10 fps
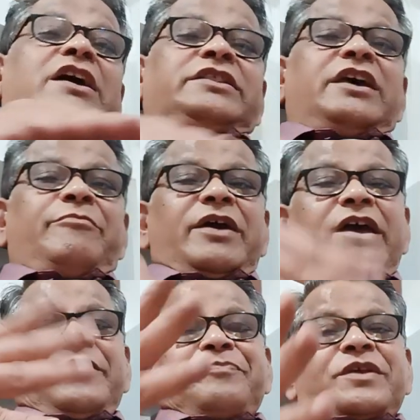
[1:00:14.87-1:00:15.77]
They
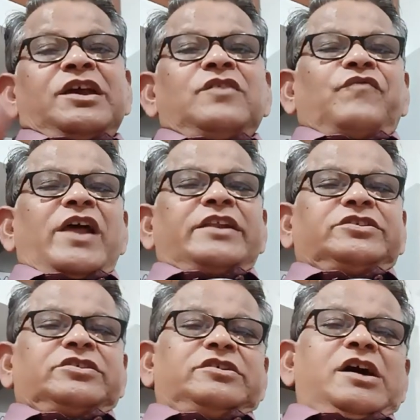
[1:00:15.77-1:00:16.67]
may
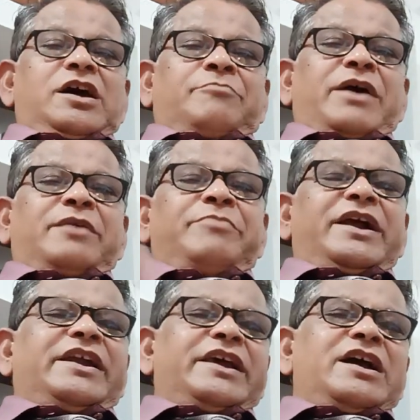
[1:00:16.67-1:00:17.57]
influence by
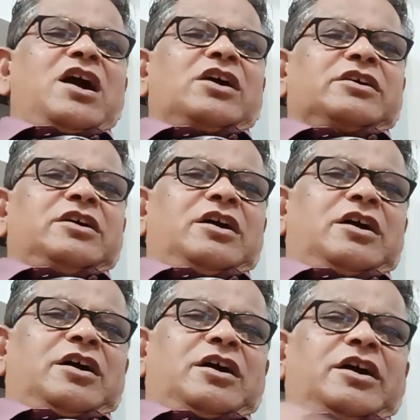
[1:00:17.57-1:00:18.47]
beating or
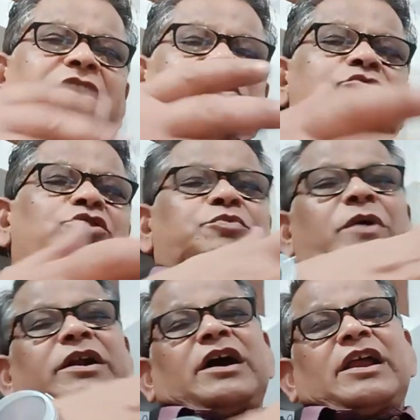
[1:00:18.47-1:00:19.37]

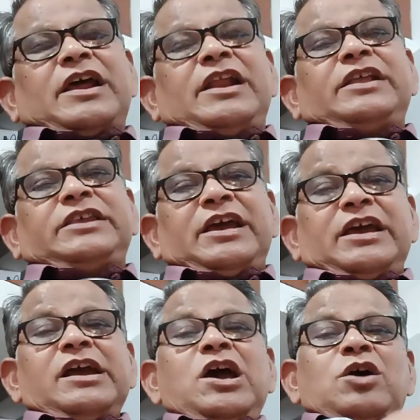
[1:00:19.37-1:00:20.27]
inducement or
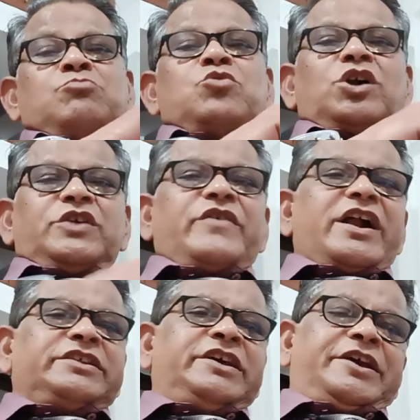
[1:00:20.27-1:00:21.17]
anything,
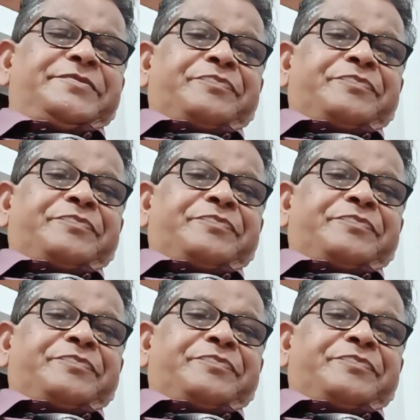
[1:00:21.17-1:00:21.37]
motivate the